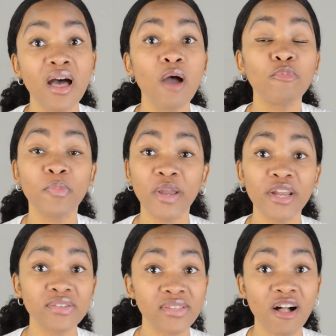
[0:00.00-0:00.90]
prepare
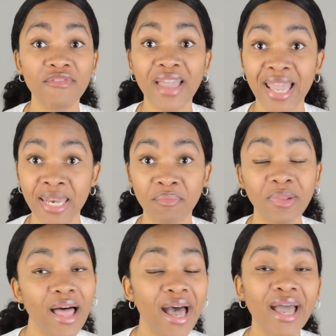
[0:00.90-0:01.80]
yourself and
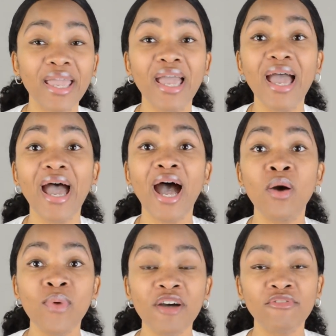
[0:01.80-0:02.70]
apply.
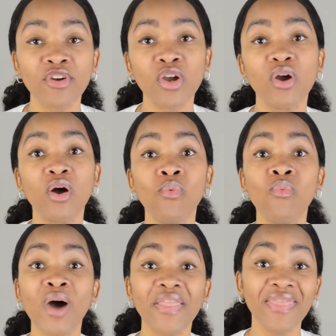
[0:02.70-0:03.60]
However,
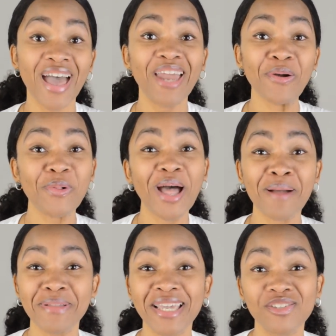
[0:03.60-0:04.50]
what that whole
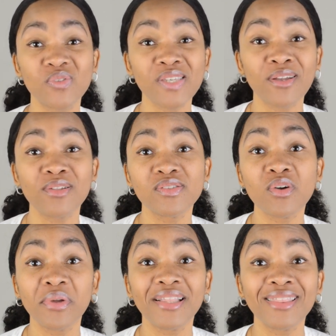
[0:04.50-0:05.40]
application cycle is
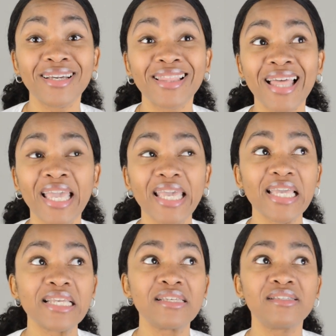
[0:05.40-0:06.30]
going to look like
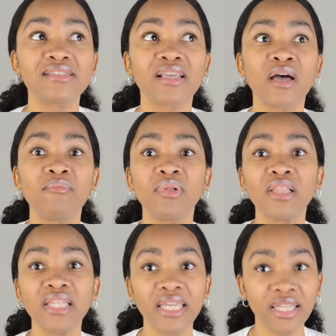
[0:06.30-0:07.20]
is
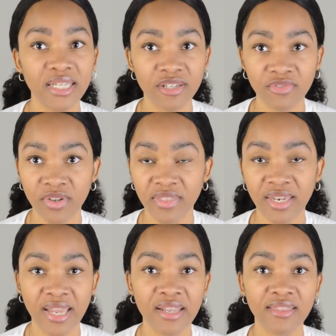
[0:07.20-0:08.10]
completely different than
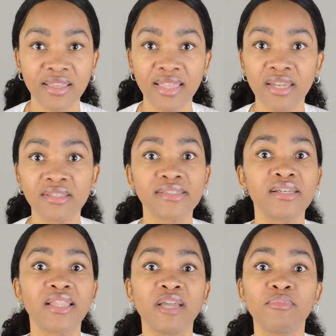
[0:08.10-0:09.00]
anything that it's
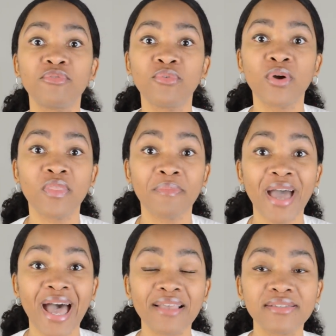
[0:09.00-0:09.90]
looked like before in the
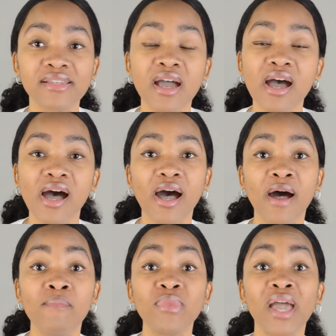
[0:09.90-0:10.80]
past.
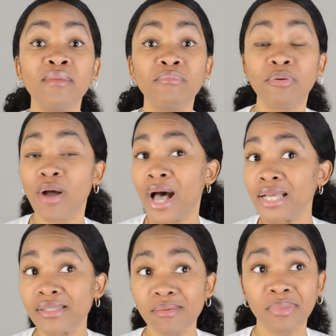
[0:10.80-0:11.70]
Um, and
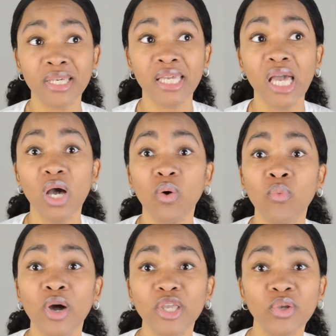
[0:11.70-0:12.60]
possibly
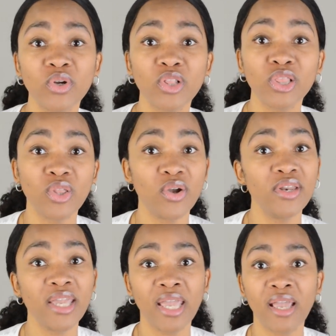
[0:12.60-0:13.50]
what you're
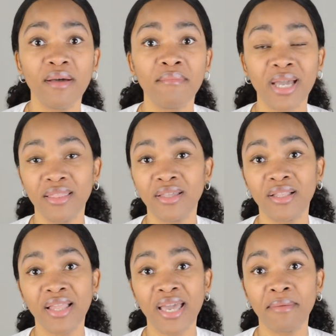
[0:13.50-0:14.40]
learning might
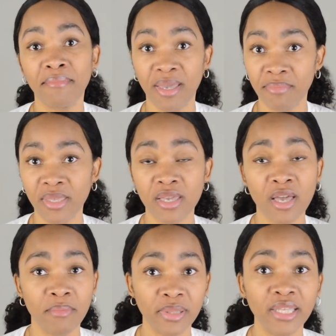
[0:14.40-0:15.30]
look like might be
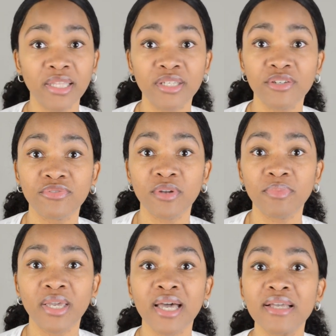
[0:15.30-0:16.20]
completely different,
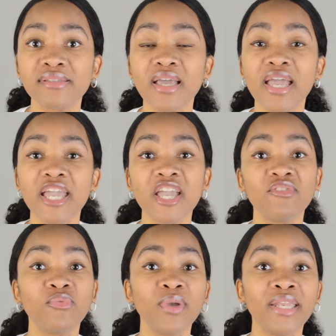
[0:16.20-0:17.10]
because
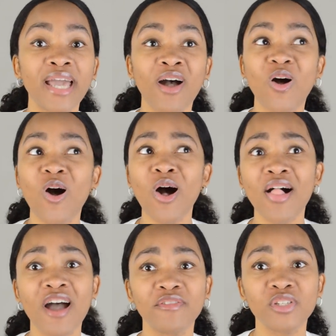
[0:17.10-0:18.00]
if we now all
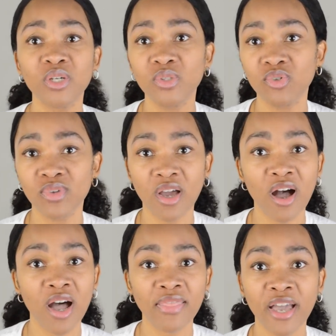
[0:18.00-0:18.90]
have to go to an
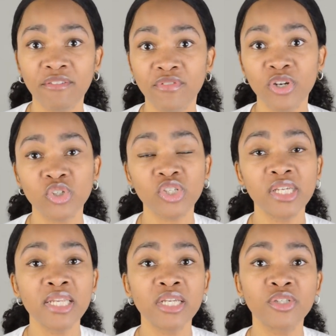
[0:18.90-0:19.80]
online
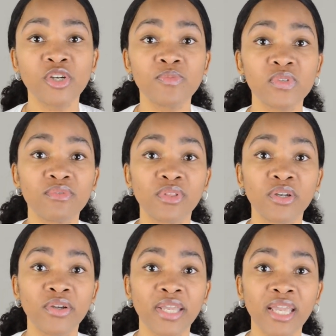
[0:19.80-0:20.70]
version in terms of
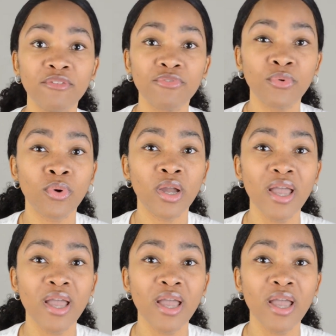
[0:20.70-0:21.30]
learning for